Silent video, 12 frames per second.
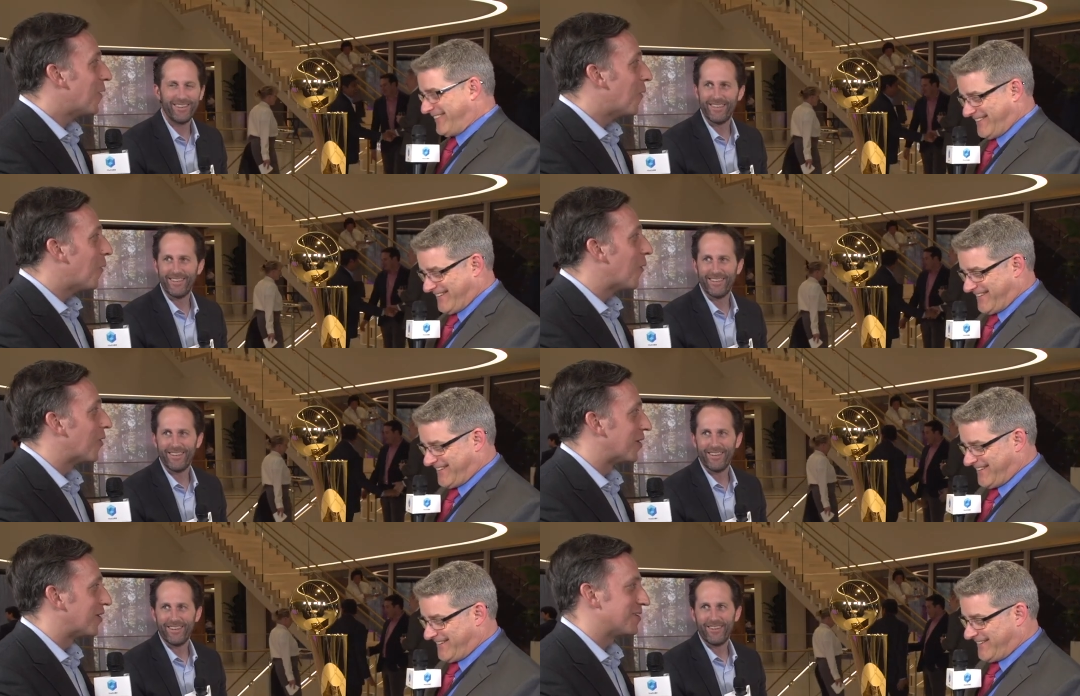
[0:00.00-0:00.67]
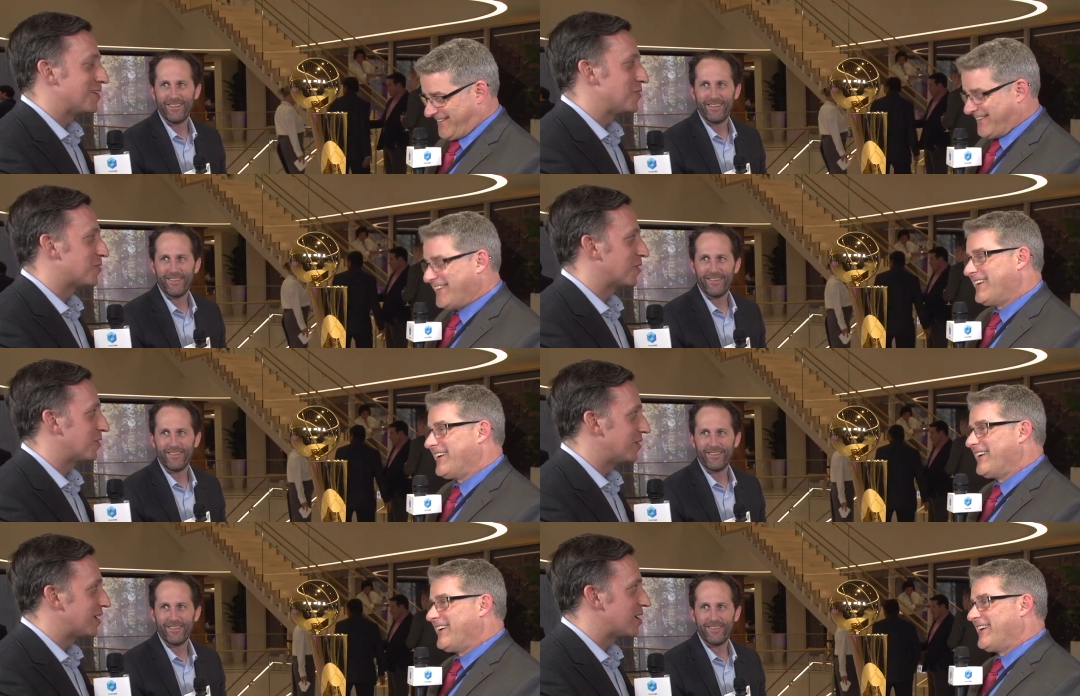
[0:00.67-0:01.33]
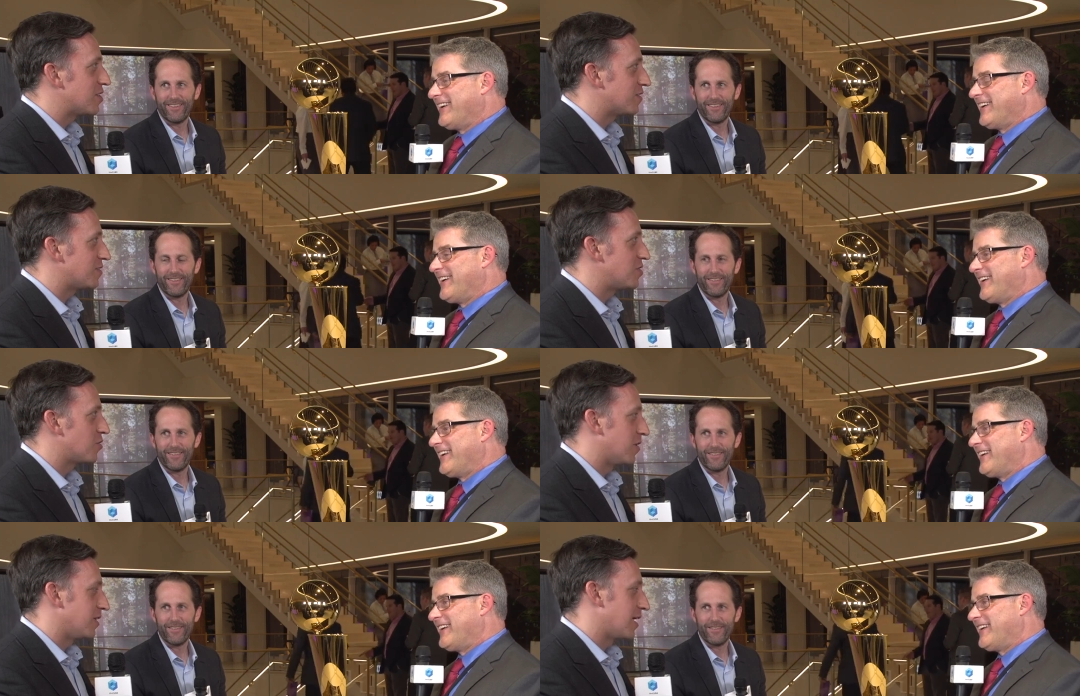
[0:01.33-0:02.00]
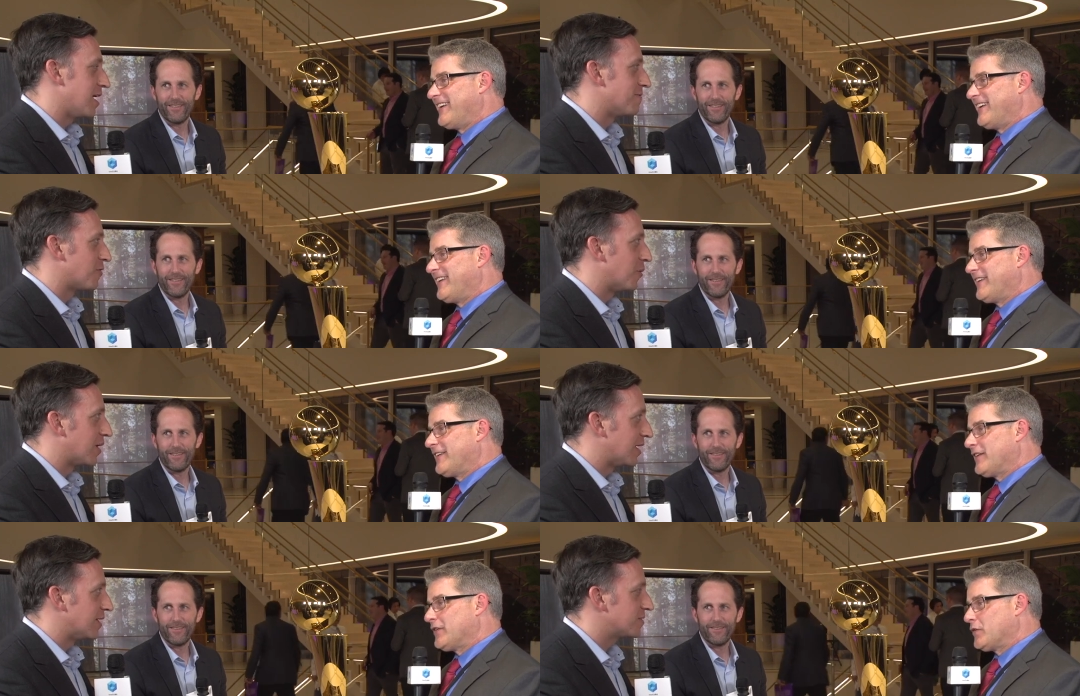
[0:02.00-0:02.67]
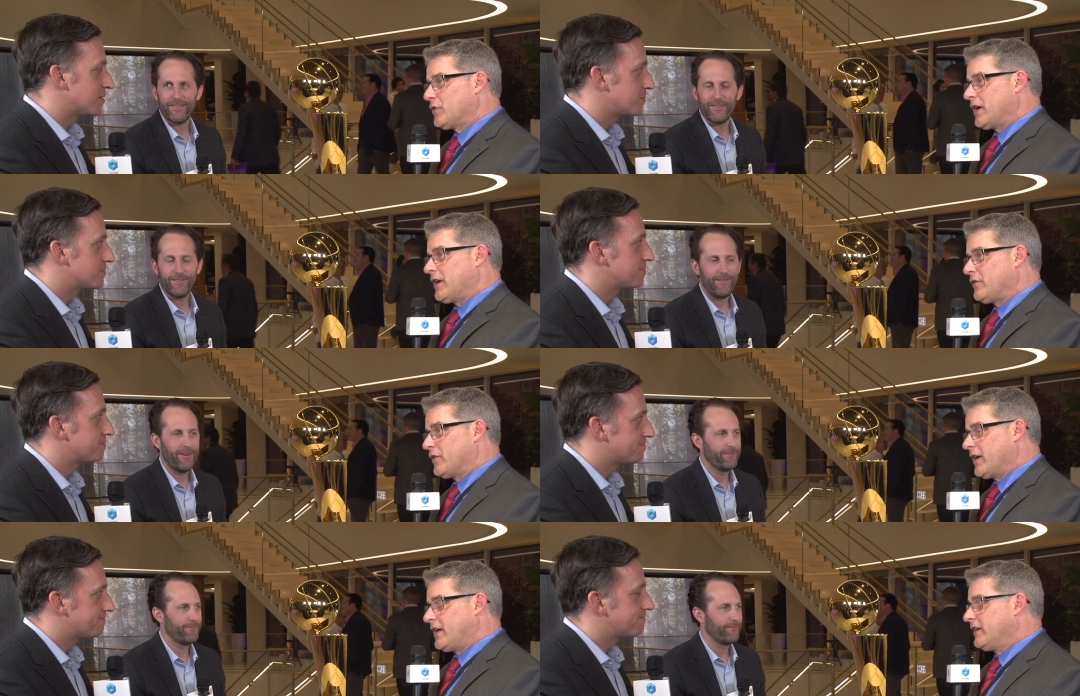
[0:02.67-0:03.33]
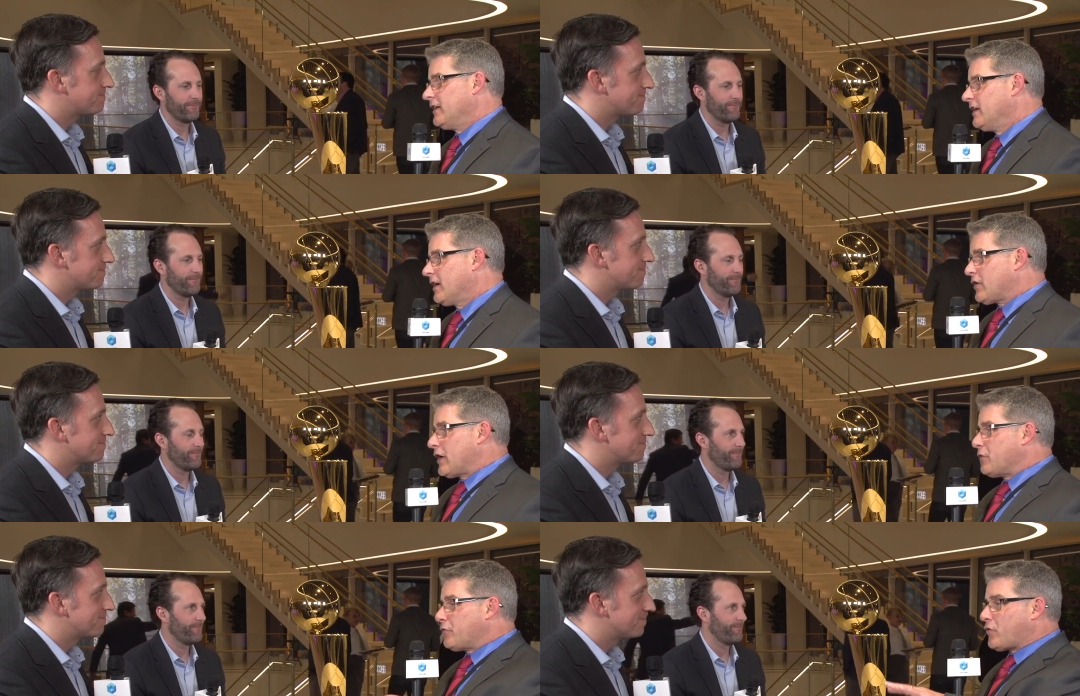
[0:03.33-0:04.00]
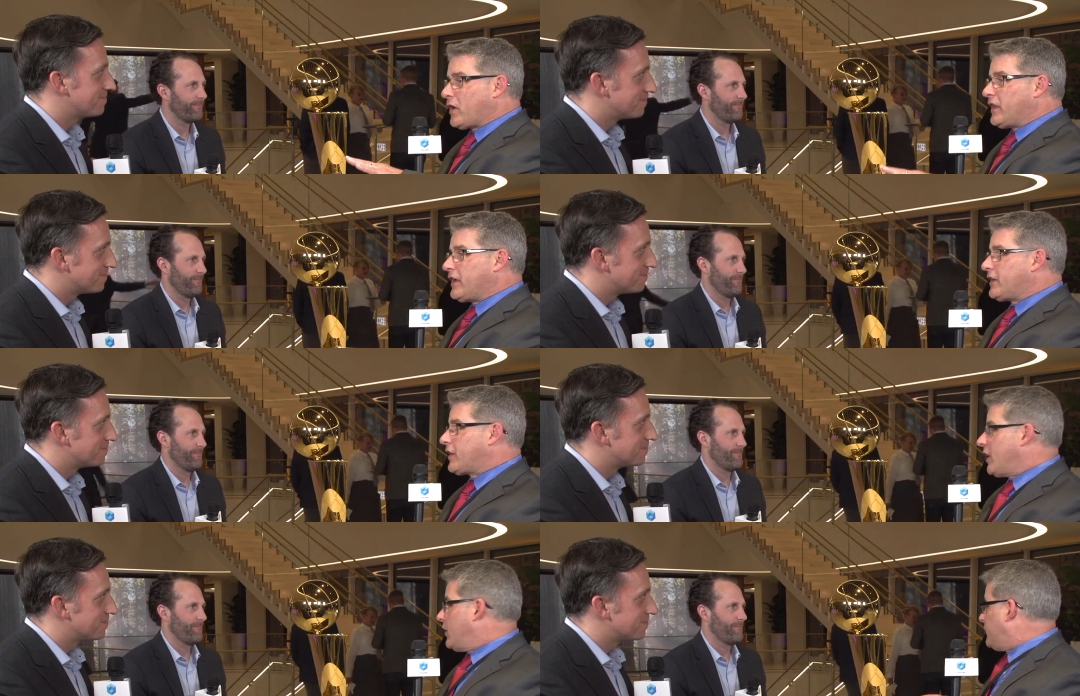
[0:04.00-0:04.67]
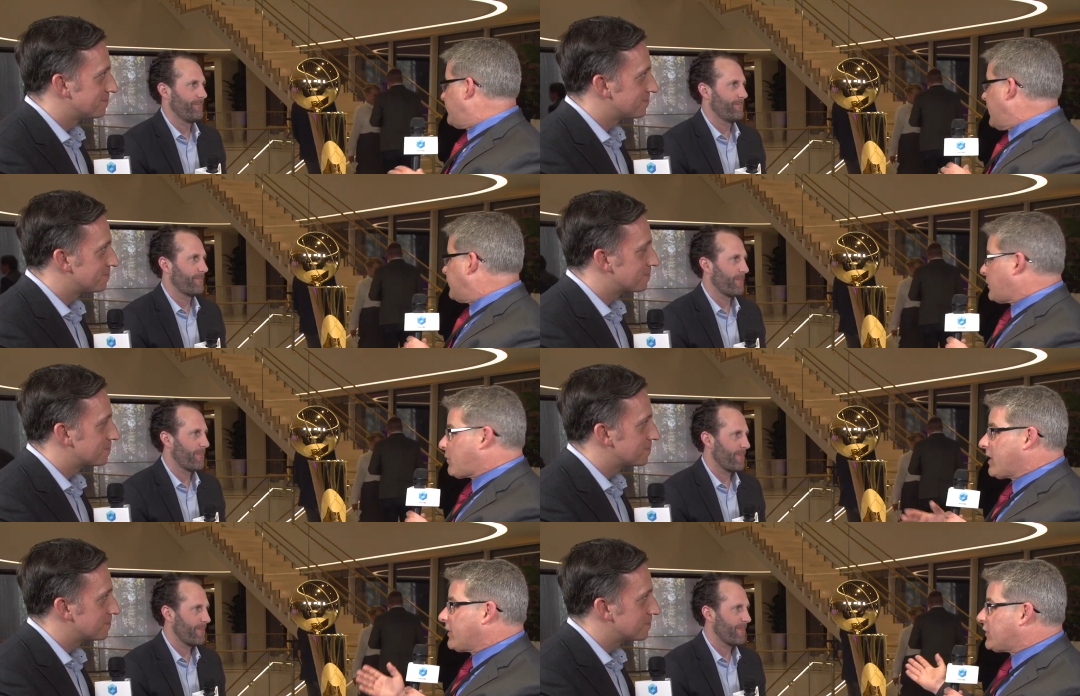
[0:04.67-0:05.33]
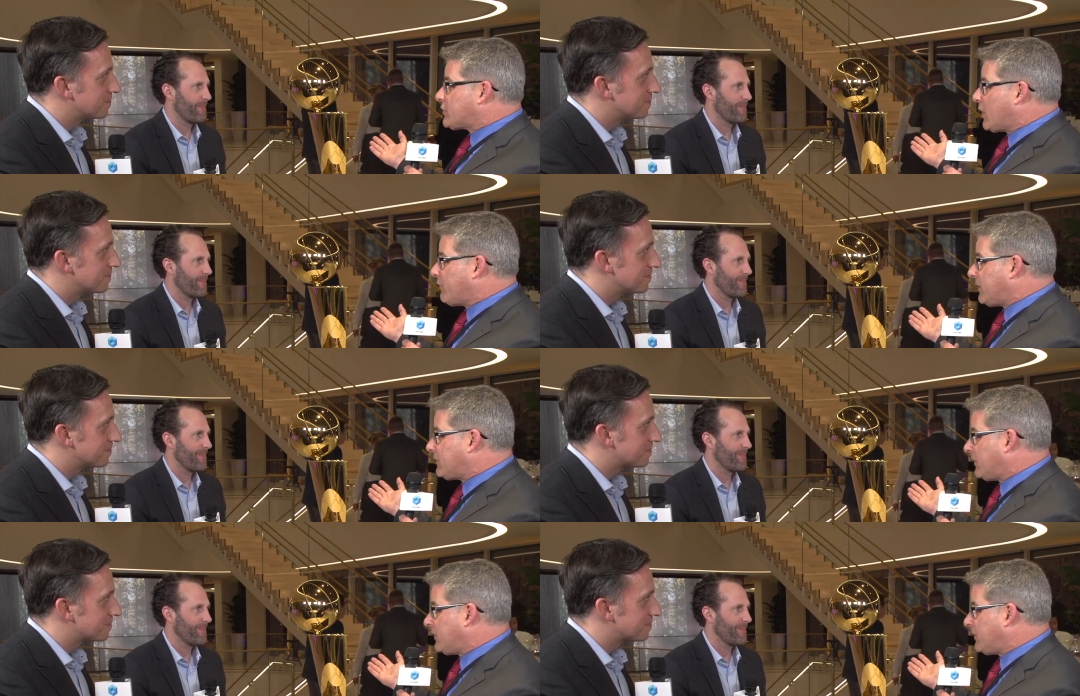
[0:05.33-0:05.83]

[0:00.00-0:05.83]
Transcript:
Speaker 1: Or you certainly can just enjoy the game for what it
Speaker 2: is. Right. All right, well, before I let you go, thanks for bringing the trophy